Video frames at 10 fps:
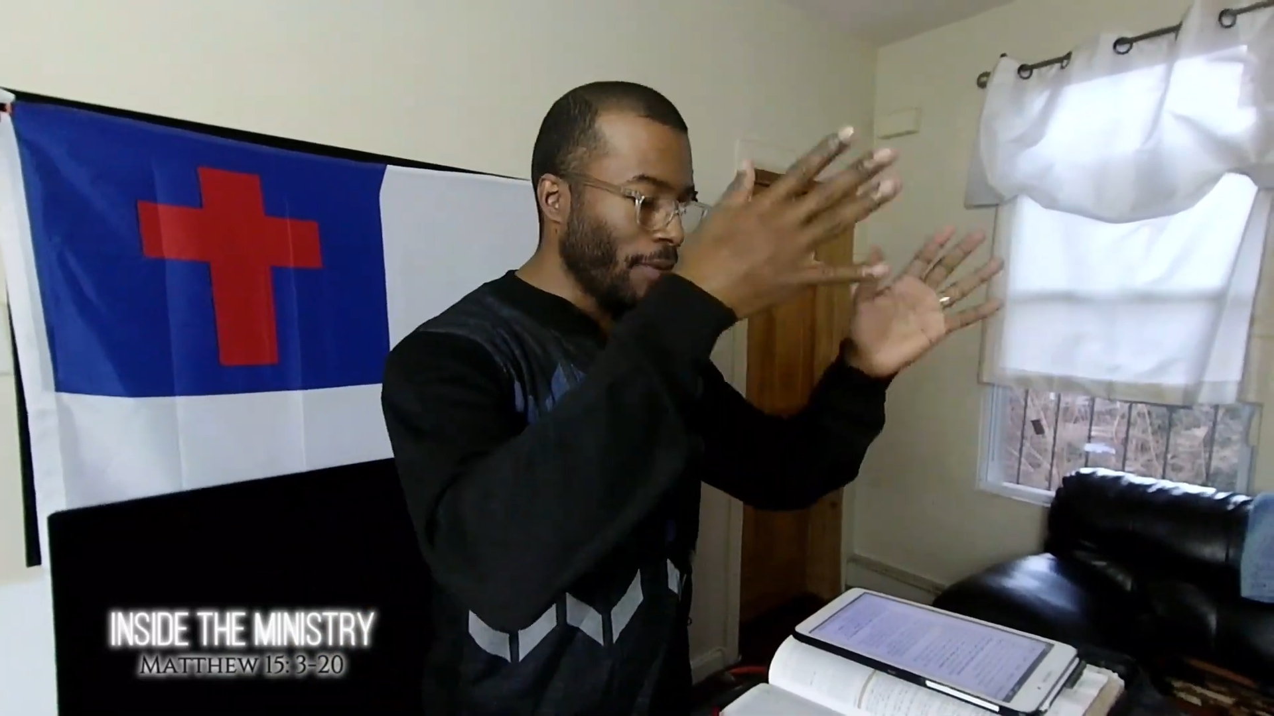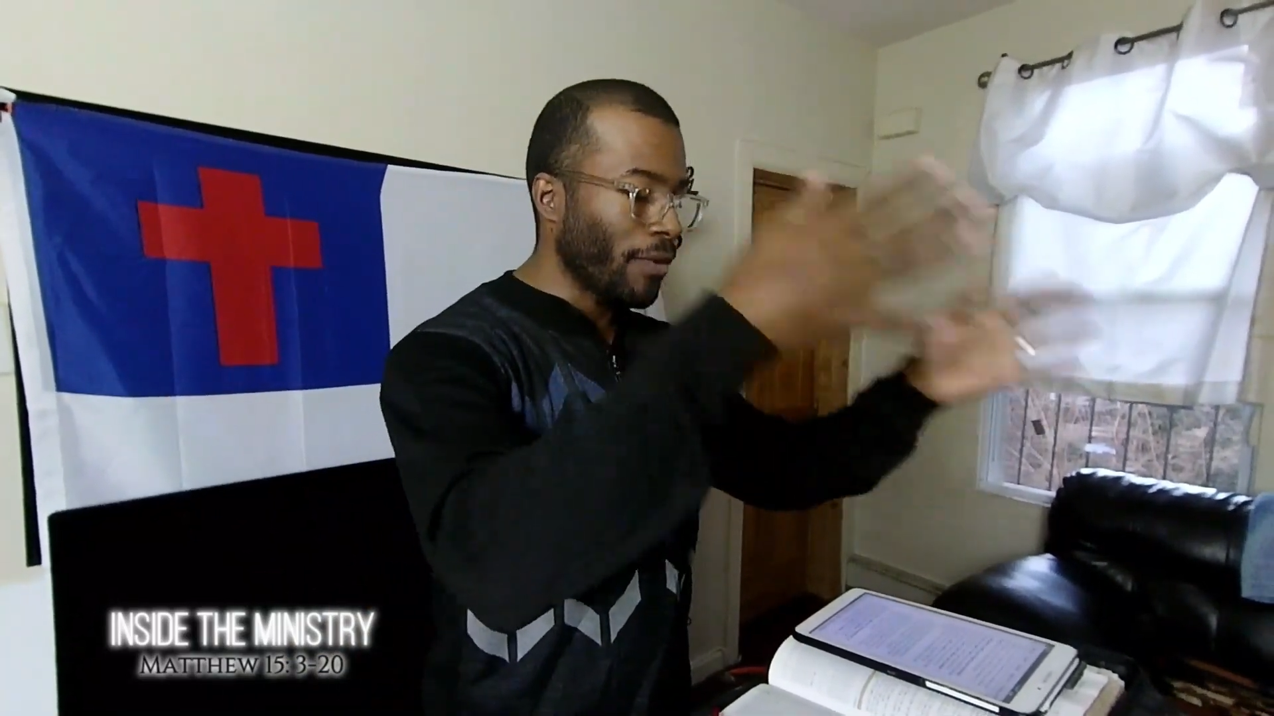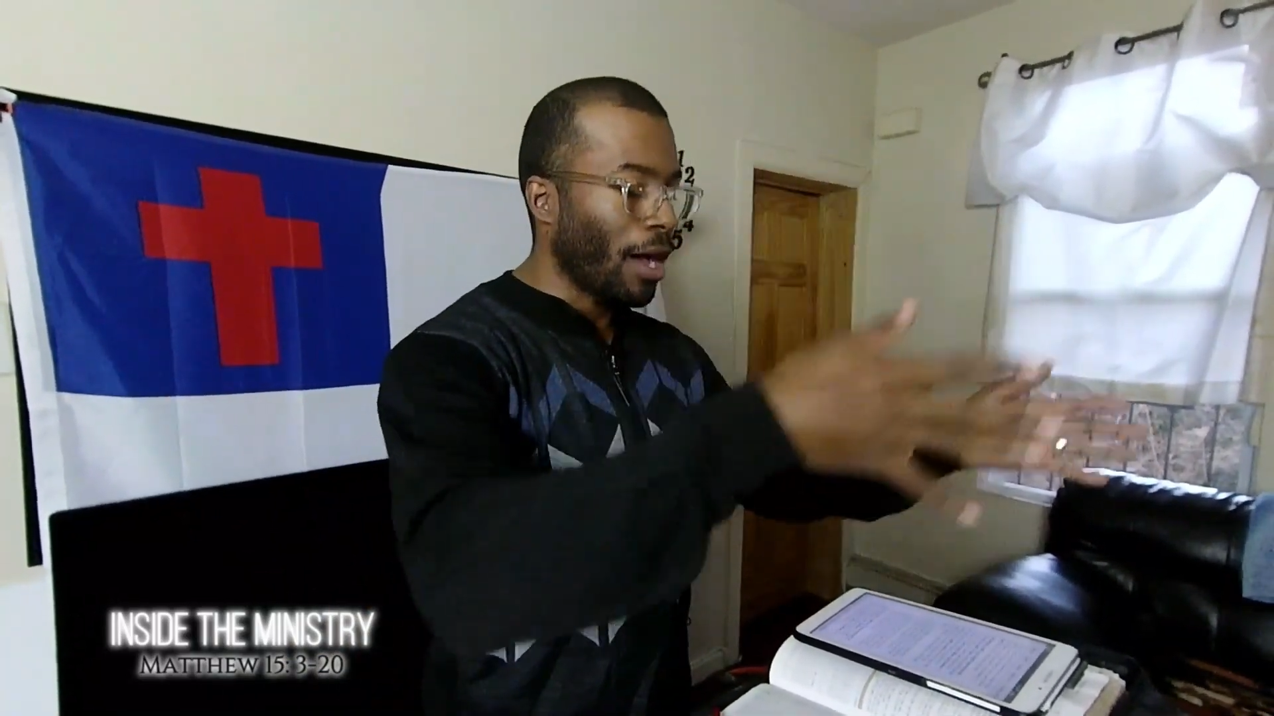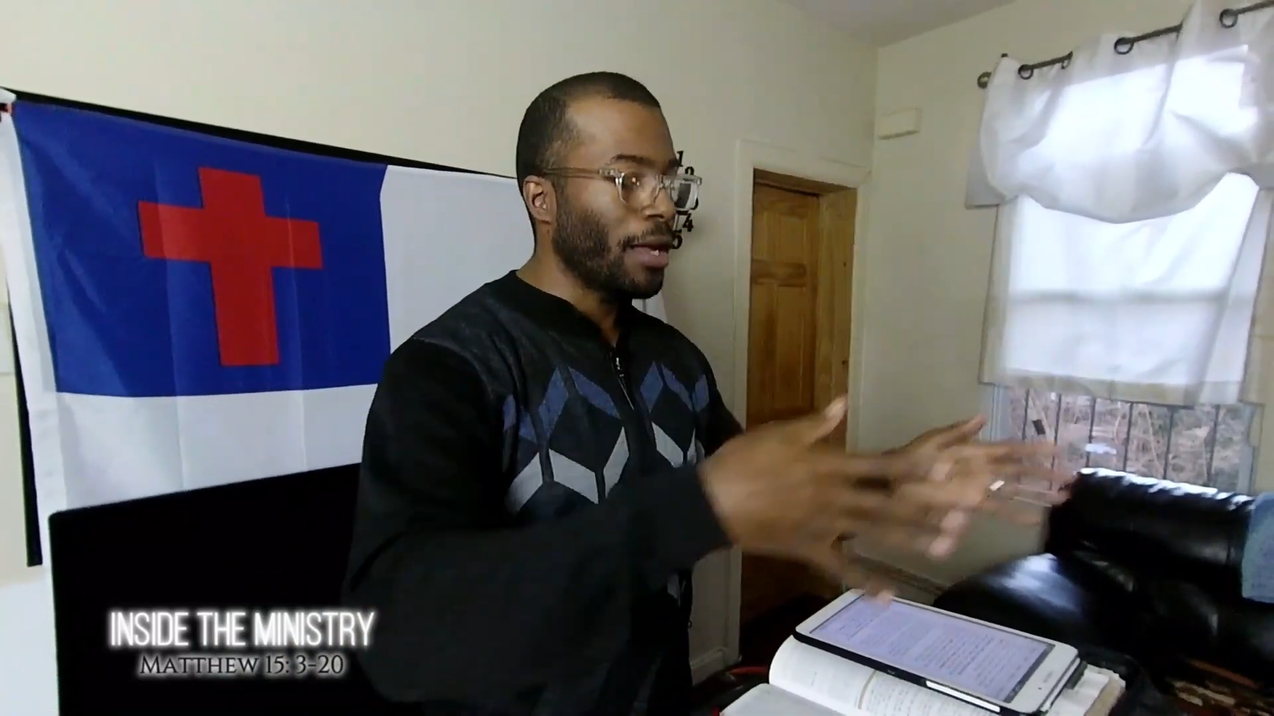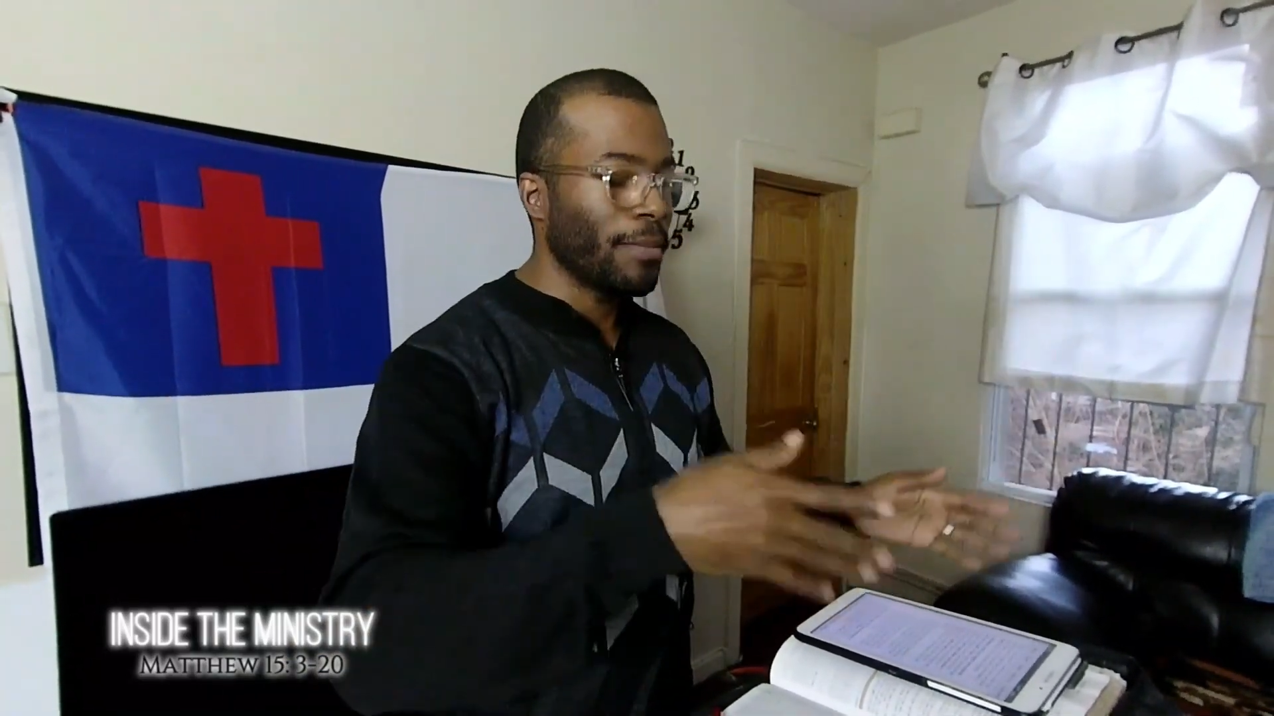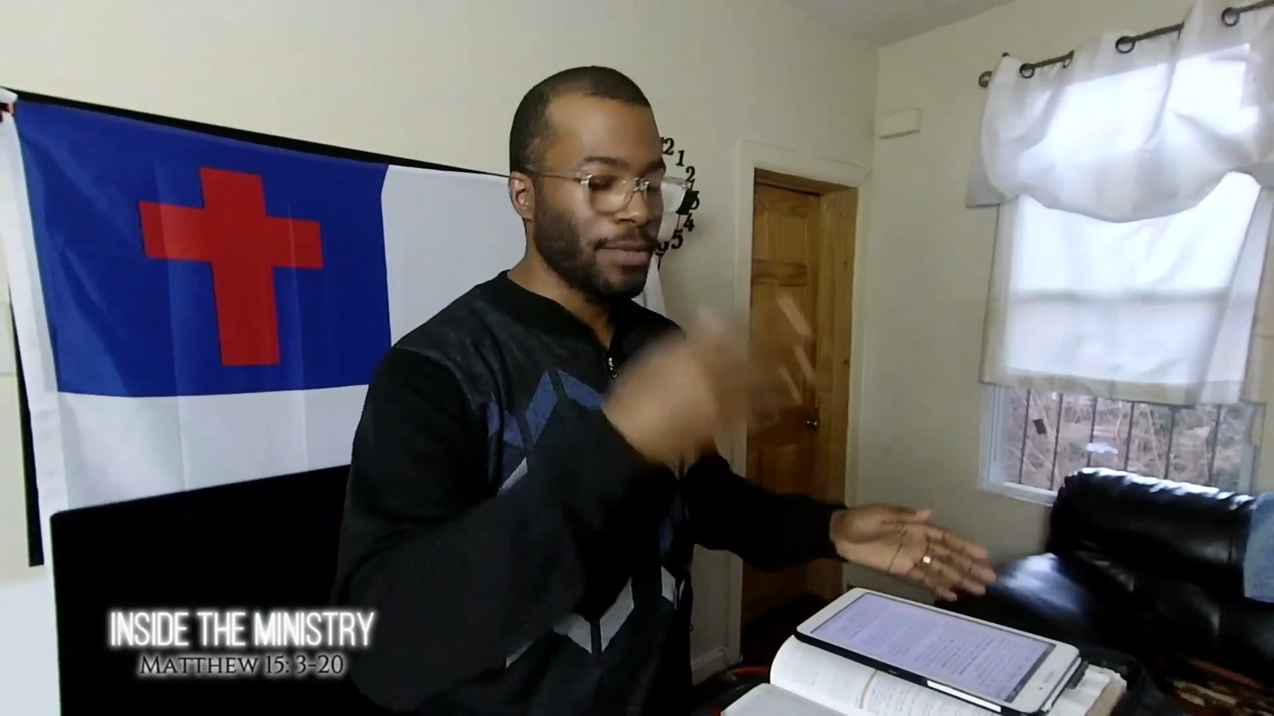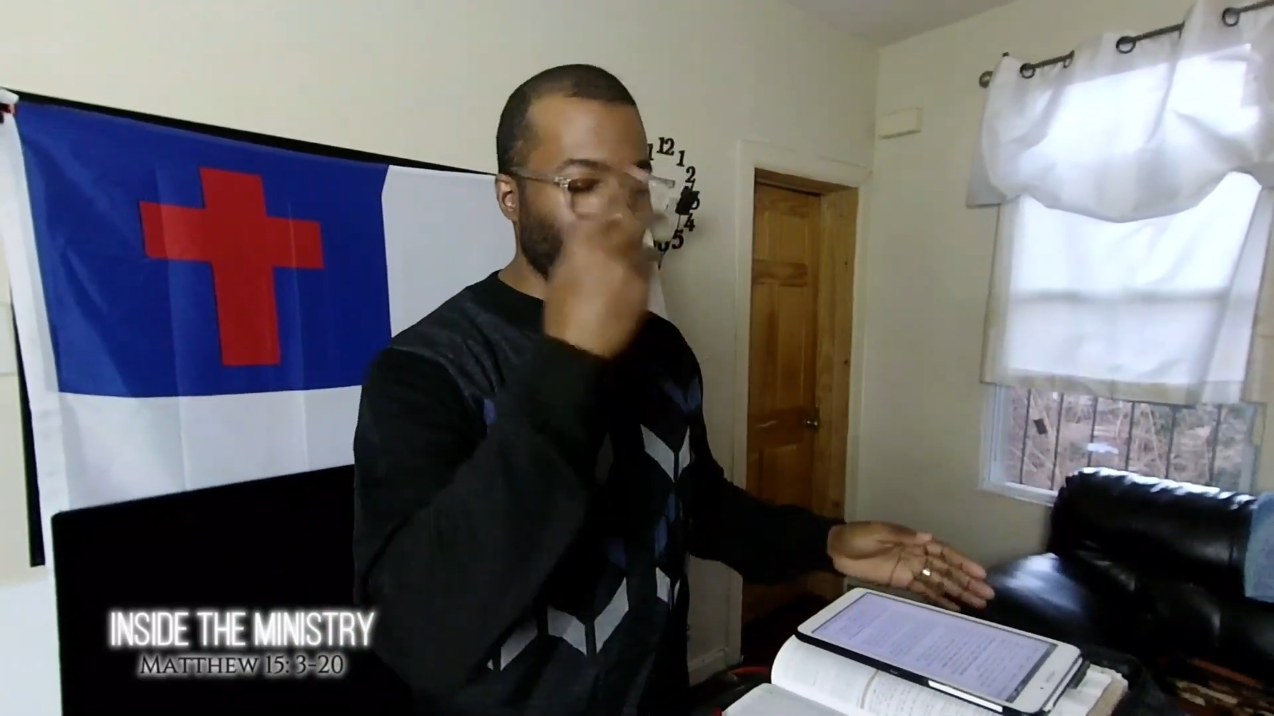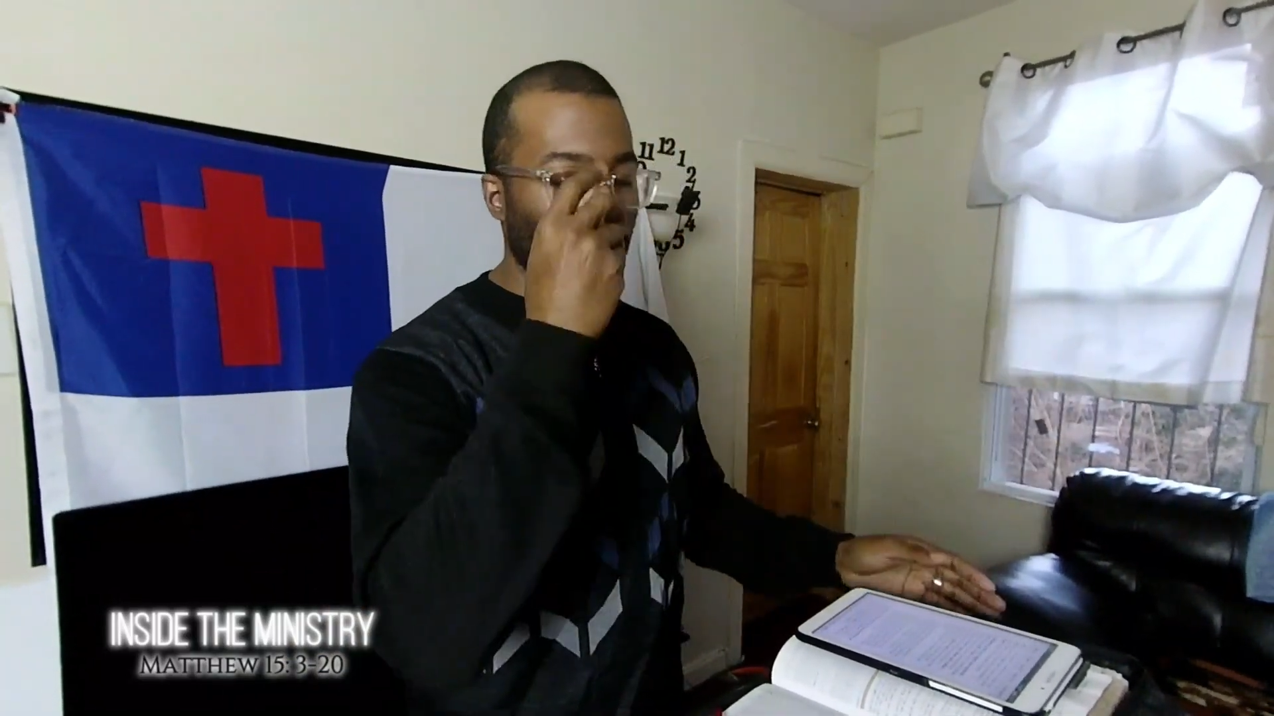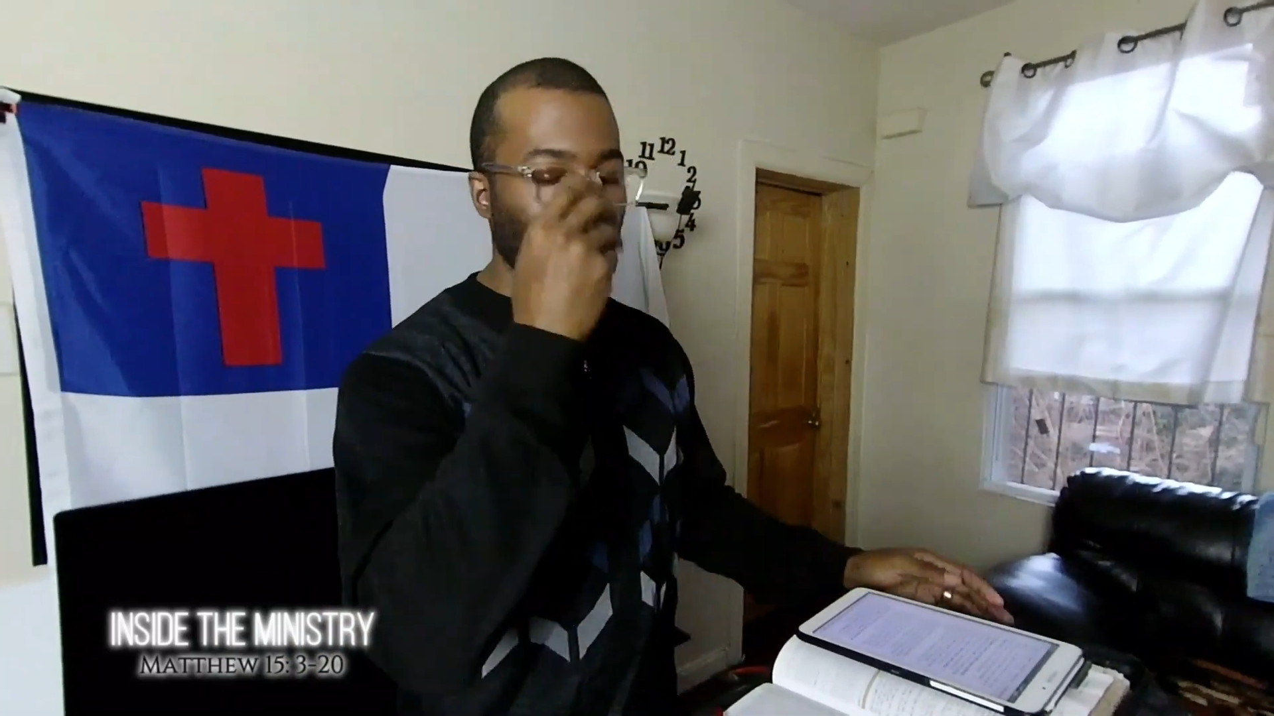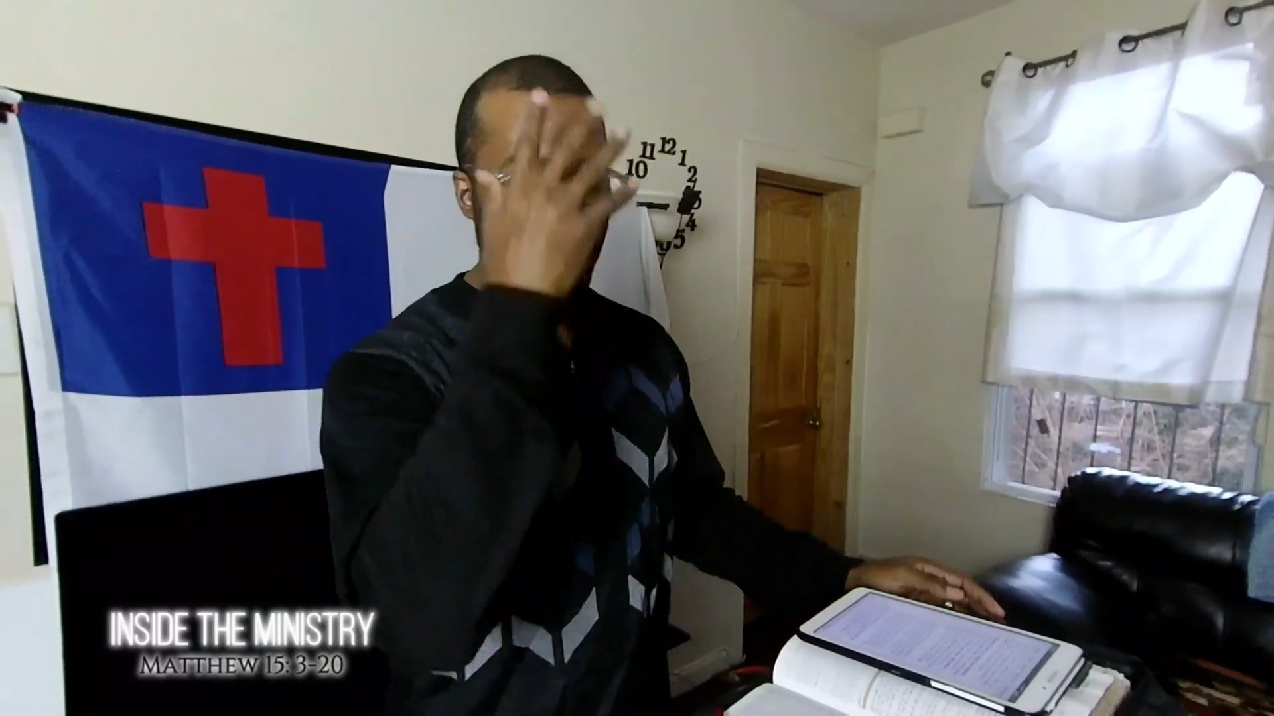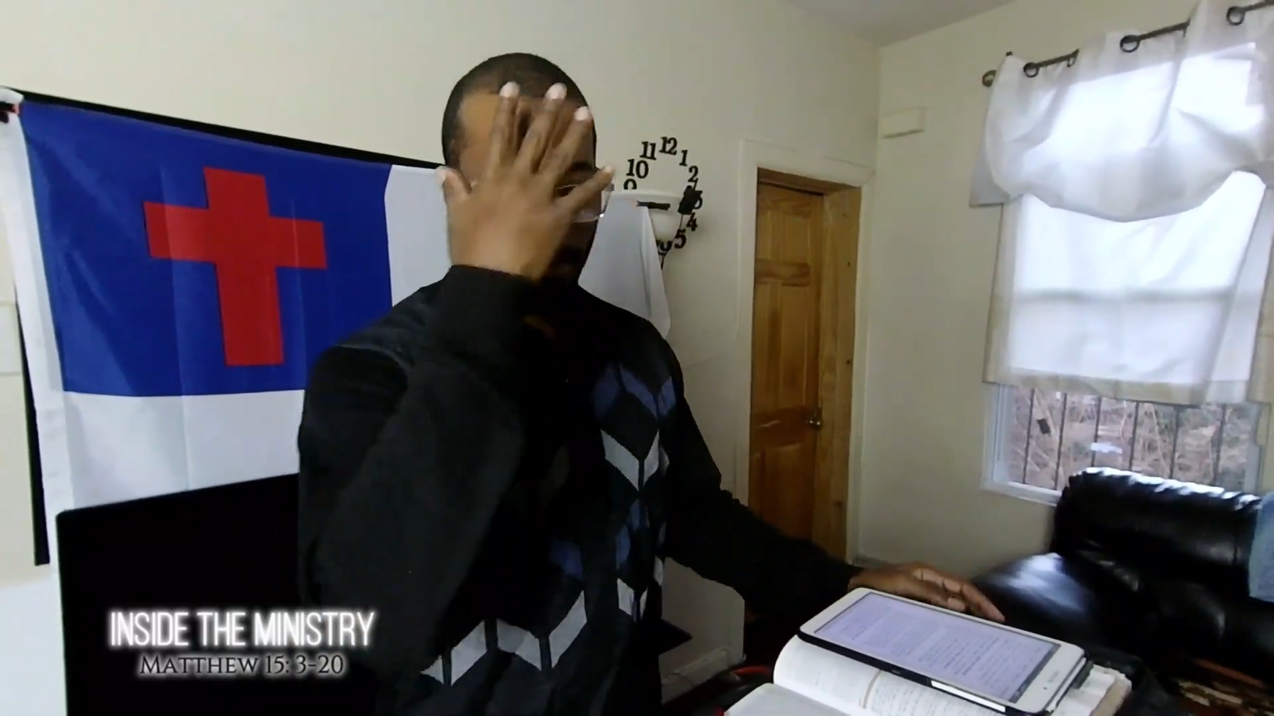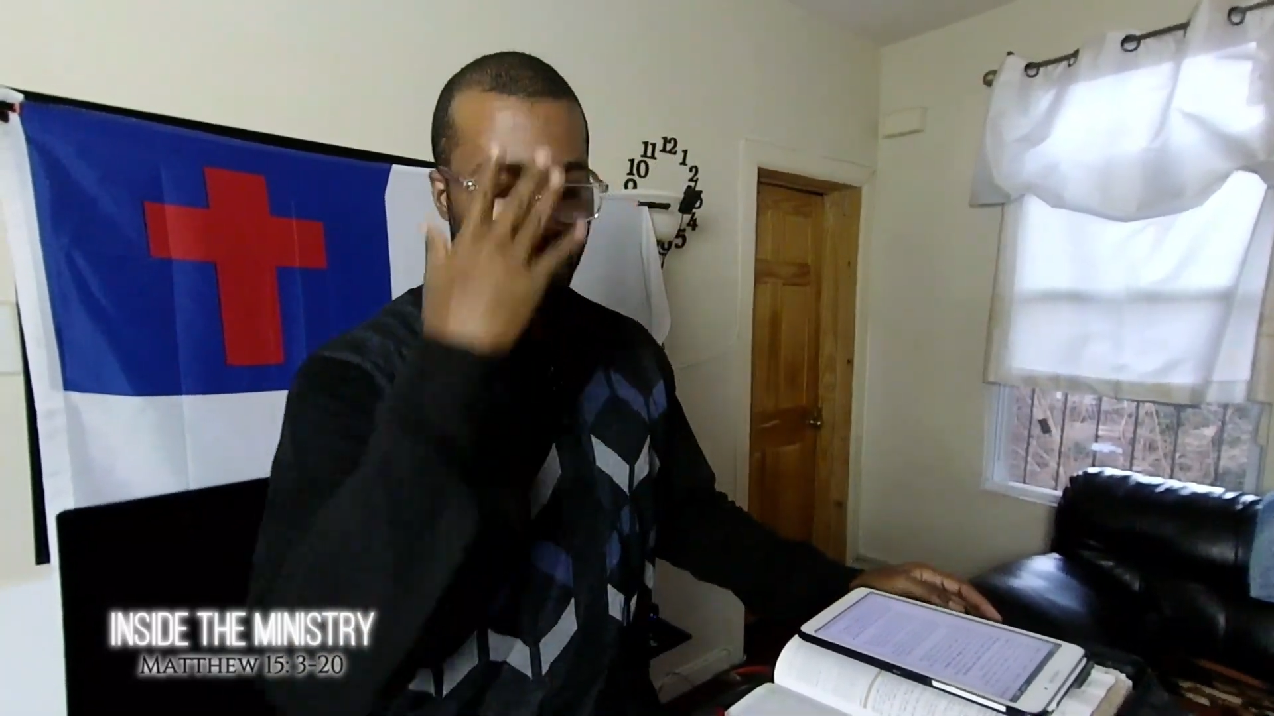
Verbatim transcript: of God, I'm sorry,